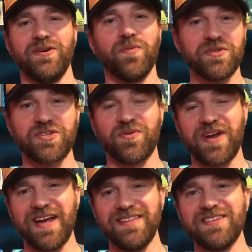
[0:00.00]
What's going
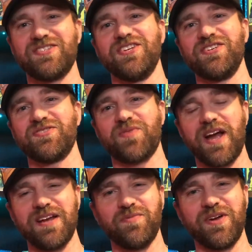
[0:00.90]
on? This is
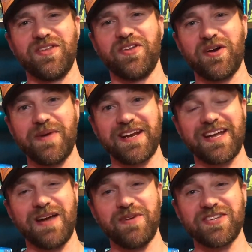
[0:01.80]
Ryan with Automatic
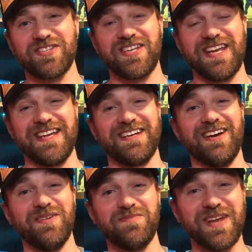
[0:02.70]
Comics, and
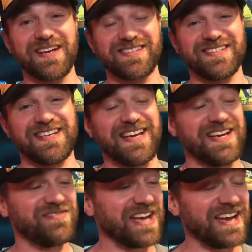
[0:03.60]
up next,
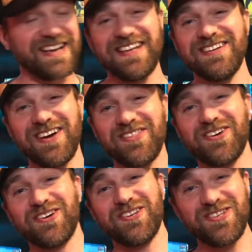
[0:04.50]
I've got
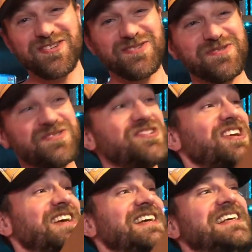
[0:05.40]
another huge,
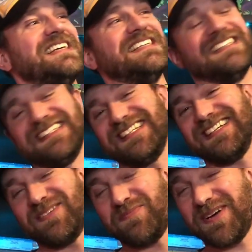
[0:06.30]

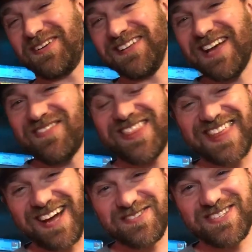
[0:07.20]
about
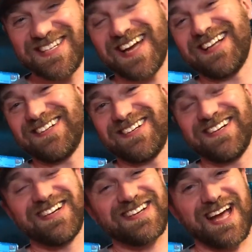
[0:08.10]
$11,000
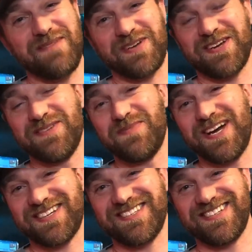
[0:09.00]
comic
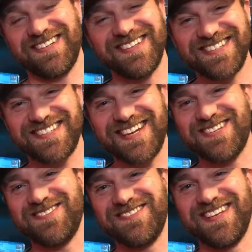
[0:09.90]
unboxing. Stay
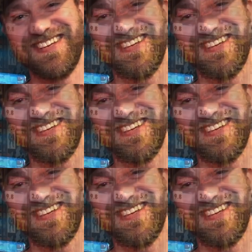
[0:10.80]
tuned.